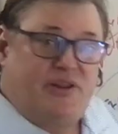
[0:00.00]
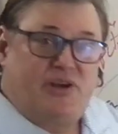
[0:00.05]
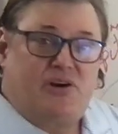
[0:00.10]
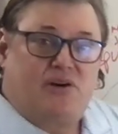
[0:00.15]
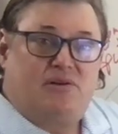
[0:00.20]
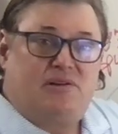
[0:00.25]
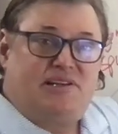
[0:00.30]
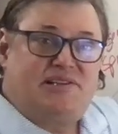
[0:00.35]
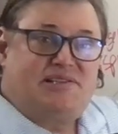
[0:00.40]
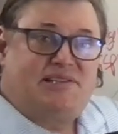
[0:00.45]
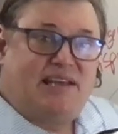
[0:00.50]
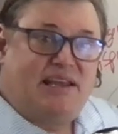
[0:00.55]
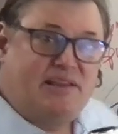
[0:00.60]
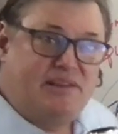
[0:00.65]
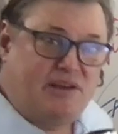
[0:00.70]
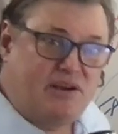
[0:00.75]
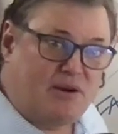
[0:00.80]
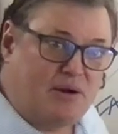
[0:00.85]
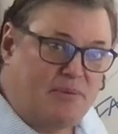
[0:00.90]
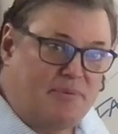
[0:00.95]
their, let's say
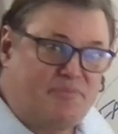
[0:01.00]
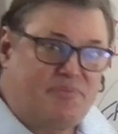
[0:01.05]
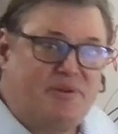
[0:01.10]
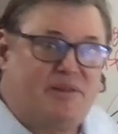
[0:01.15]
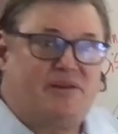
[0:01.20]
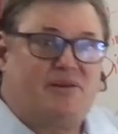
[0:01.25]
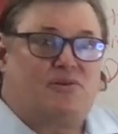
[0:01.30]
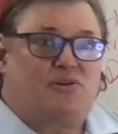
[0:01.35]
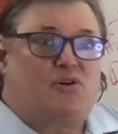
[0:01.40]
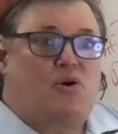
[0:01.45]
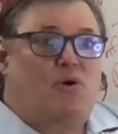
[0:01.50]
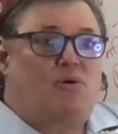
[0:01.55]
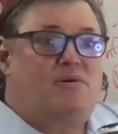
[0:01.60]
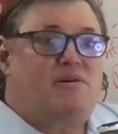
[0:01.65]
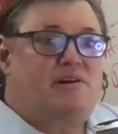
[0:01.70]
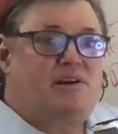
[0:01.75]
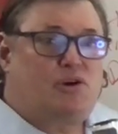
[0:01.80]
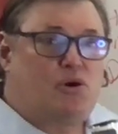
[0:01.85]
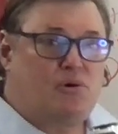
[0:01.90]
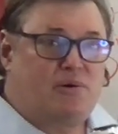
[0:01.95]
their their
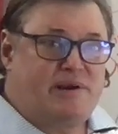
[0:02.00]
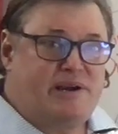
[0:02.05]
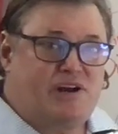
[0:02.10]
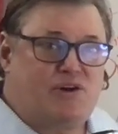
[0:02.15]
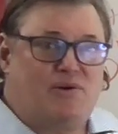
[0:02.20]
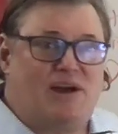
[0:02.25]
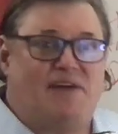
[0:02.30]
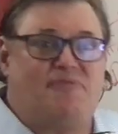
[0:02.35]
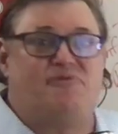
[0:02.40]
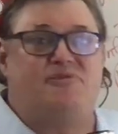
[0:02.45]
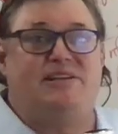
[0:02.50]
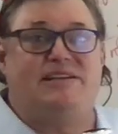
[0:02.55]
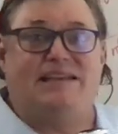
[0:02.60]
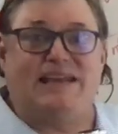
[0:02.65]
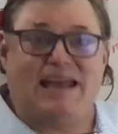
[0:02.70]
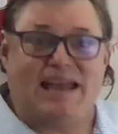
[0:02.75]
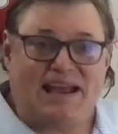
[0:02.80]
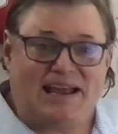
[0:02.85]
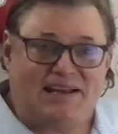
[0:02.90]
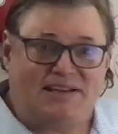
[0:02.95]
chore- choreographed
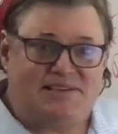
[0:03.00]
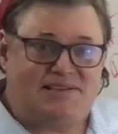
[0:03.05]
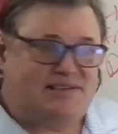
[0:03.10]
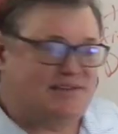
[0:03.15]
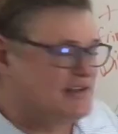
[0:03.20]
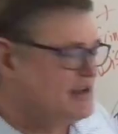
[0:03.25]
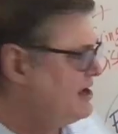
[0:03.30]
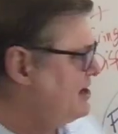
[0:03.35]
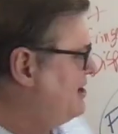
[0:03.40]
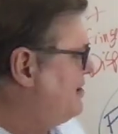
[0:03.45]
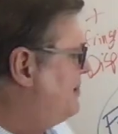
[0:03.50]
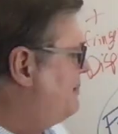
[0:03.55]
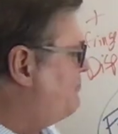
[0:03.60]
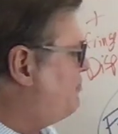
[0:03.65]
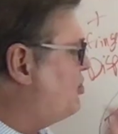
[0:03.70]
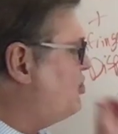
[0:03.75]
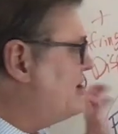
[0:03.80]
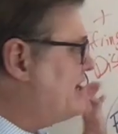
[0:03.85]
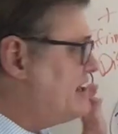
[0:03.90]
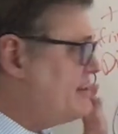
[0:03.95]
dance,
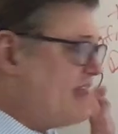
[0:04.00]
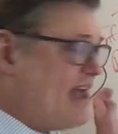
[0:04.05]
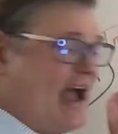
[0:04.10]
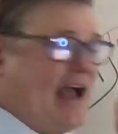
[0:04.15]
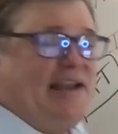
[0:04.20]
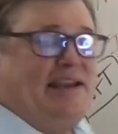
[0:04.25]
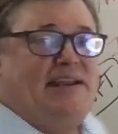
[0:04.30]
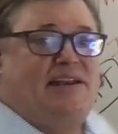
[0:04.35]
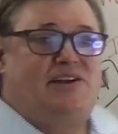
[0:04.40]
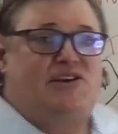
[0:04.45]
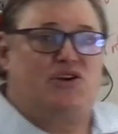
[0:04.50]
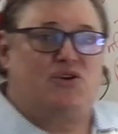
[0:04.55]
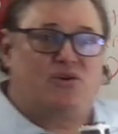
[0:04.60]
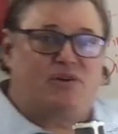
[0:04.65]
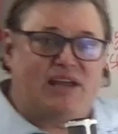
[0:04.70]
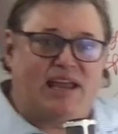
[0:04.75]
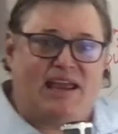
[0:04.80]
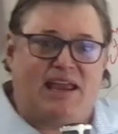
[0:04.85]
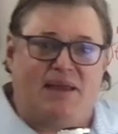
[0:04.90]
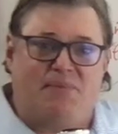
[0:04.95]
putting that in your
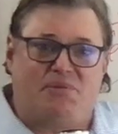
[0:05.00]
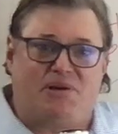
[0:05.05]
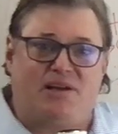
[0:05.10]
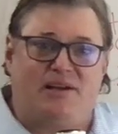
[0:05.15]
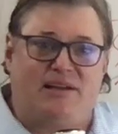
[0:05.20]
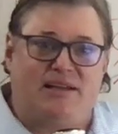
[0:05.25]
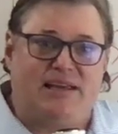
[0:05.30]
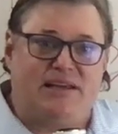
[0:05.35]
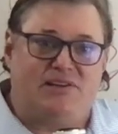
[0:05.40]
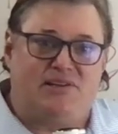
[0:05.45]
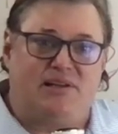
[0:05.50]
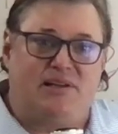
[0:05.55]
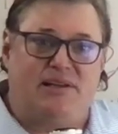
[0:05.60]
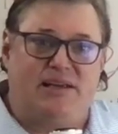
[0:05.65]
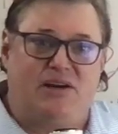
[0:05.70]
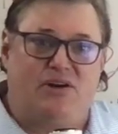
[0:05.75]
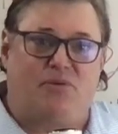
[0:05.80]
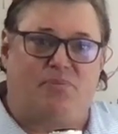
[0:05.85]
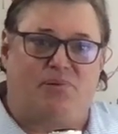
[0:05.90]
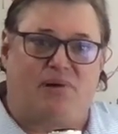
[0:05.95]
game can lead to
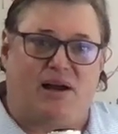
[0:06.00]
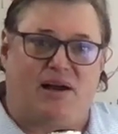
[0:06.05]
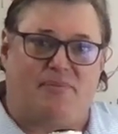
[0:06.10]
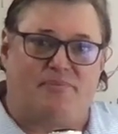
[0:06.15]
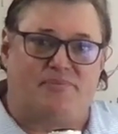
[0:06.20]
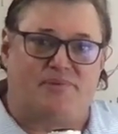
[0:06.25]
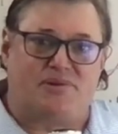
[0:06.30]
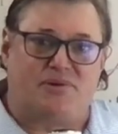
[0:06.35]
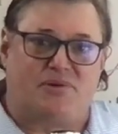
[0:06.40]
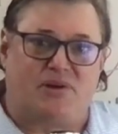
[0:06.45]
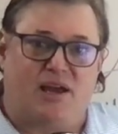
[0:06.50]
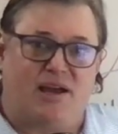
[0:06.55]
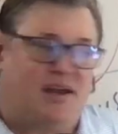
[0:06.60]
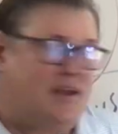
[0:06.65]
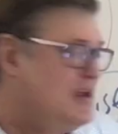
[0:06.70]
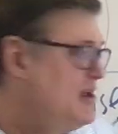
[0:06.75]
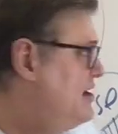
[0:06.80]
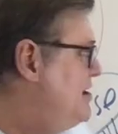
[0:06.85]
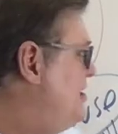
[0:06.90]
legal problems. Okay.